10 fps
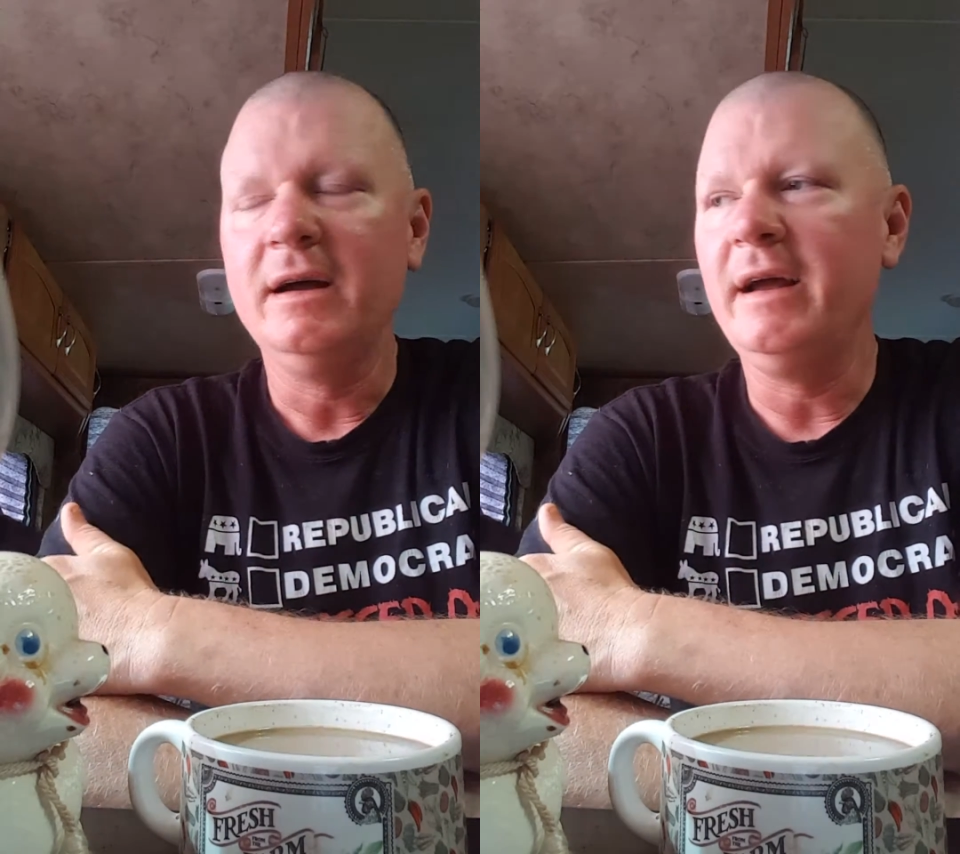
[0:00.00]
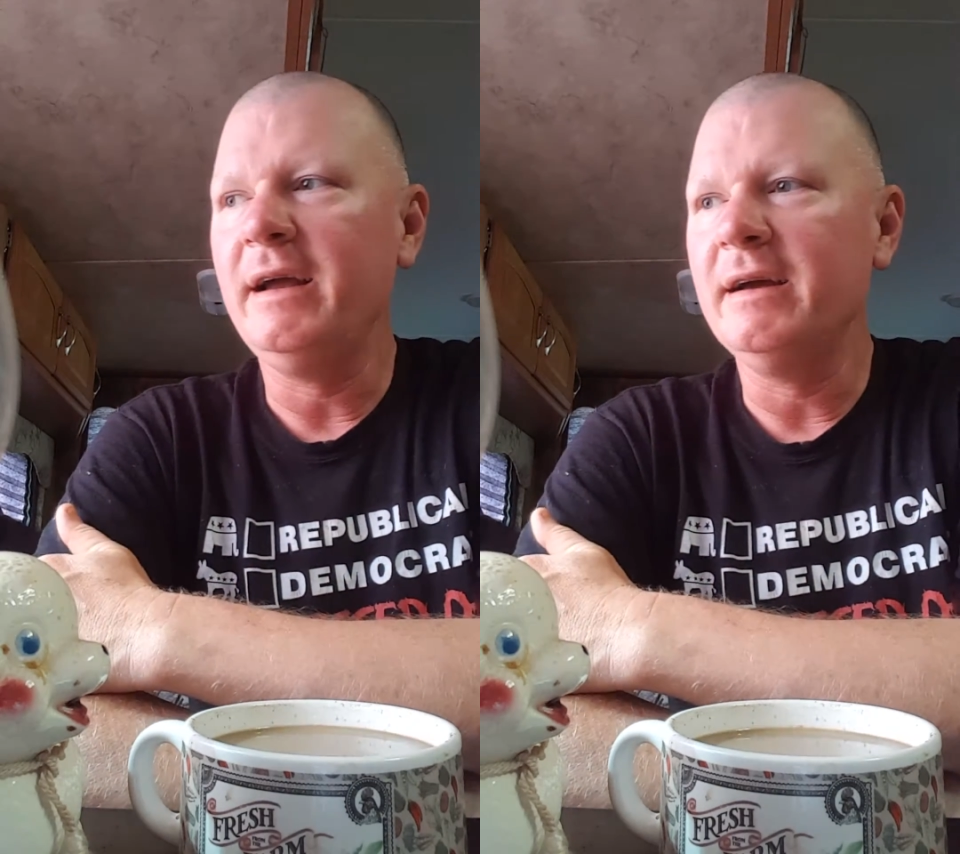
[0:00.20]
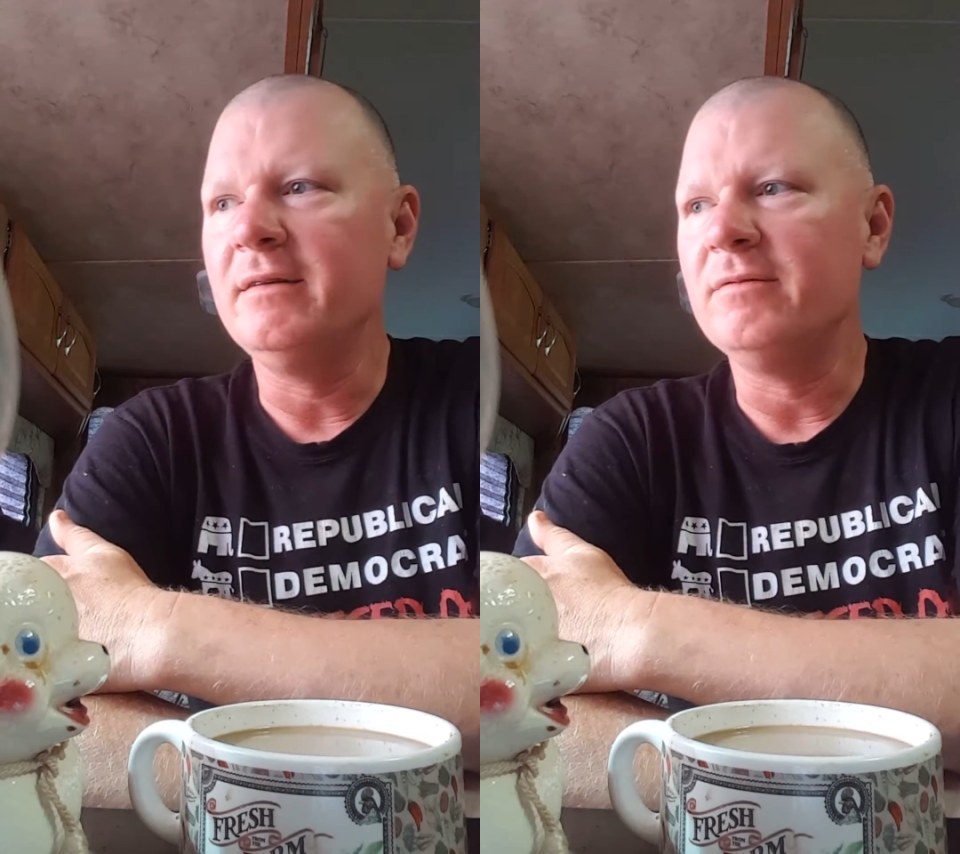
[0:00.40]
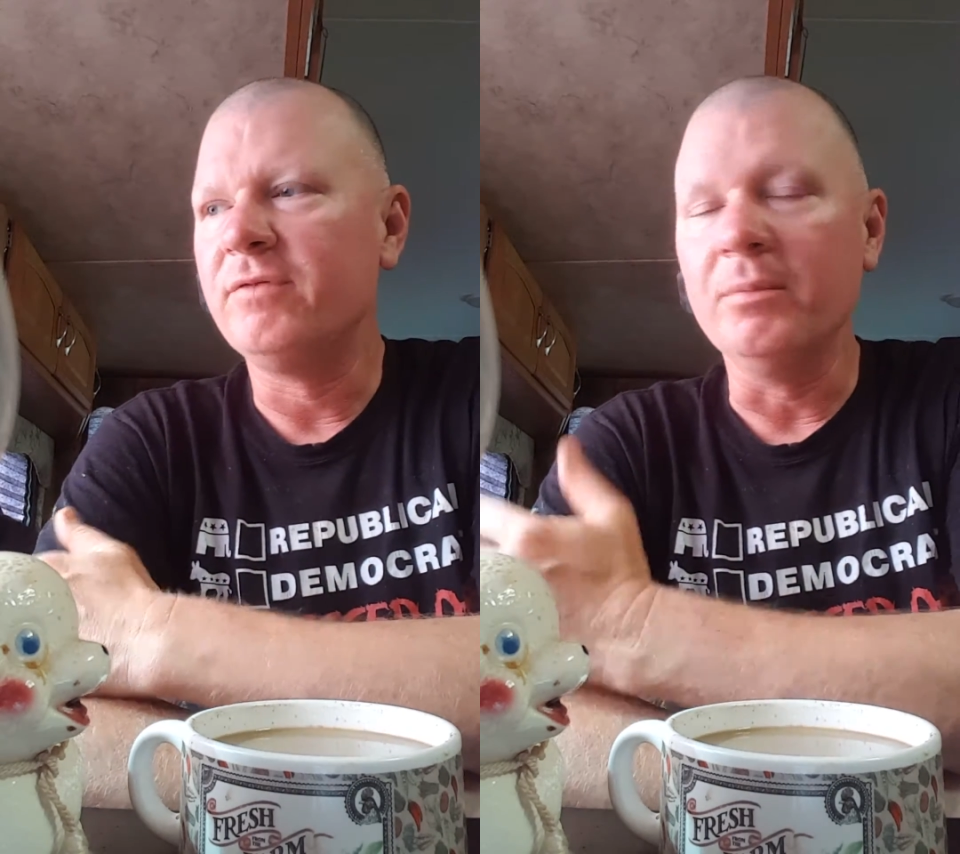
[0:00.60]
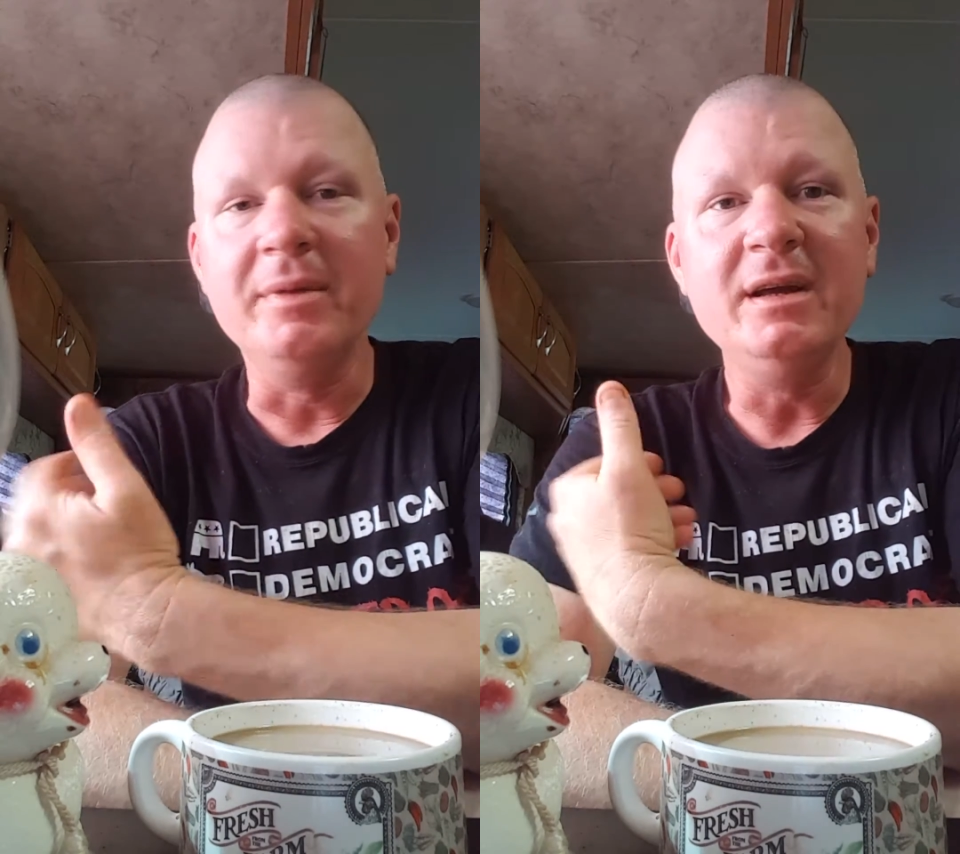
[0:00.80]
And
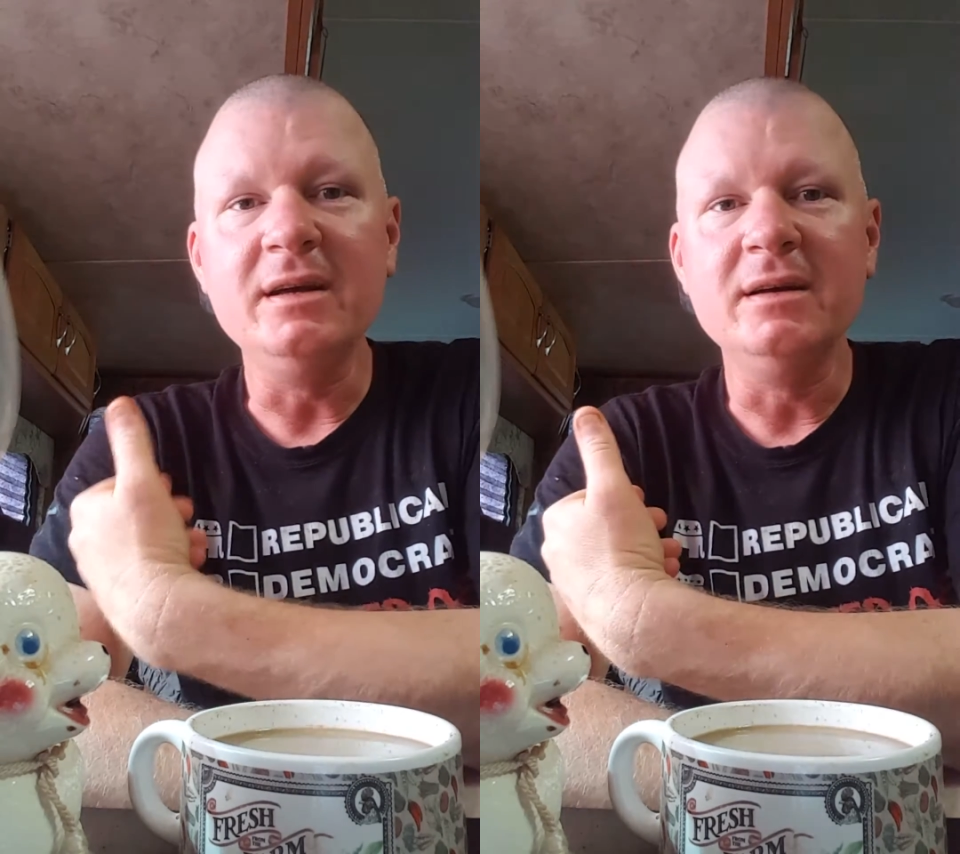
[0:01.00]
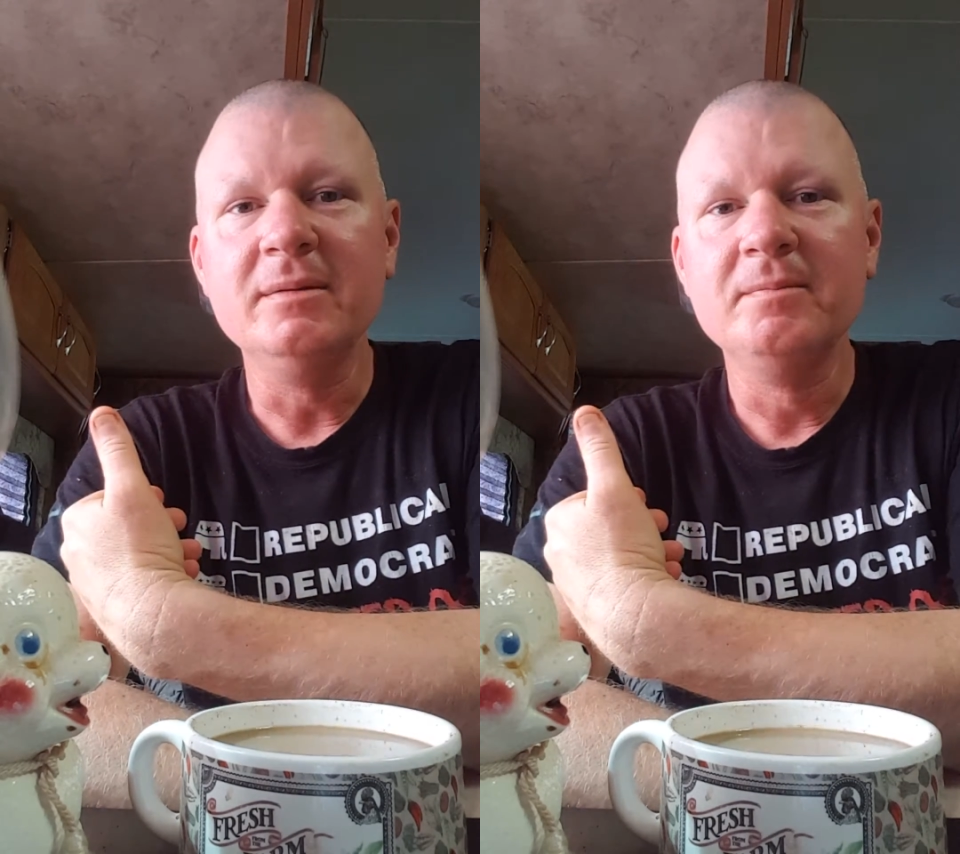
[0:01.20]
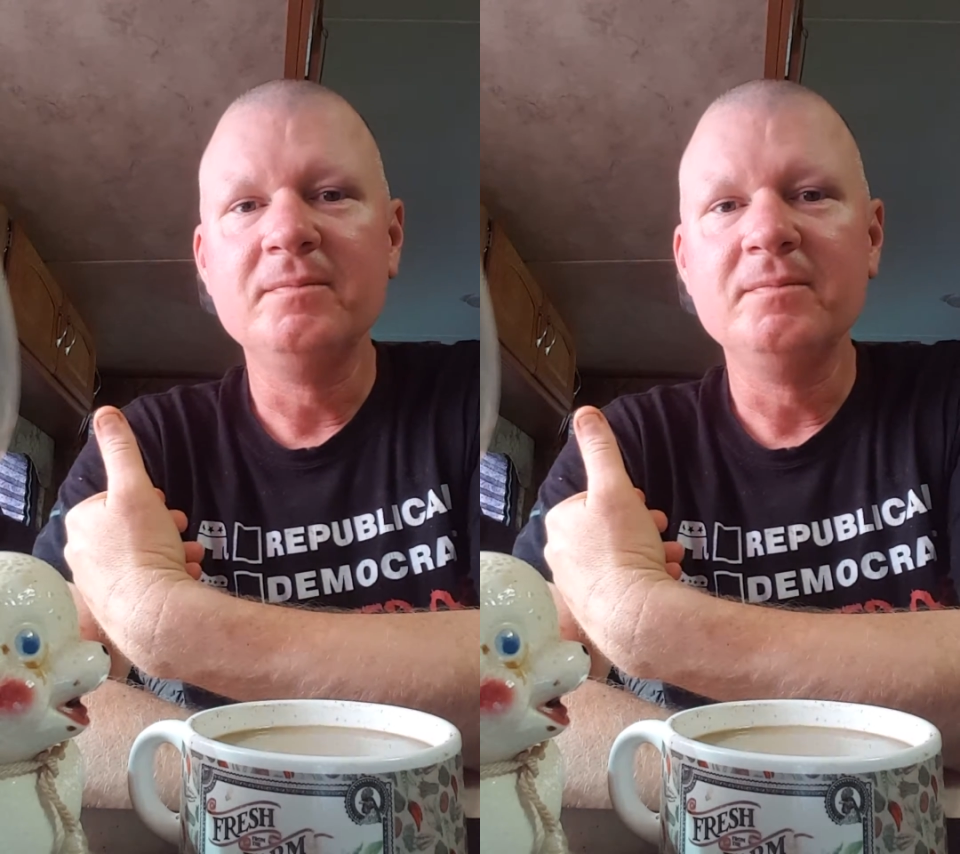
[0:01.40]
for me,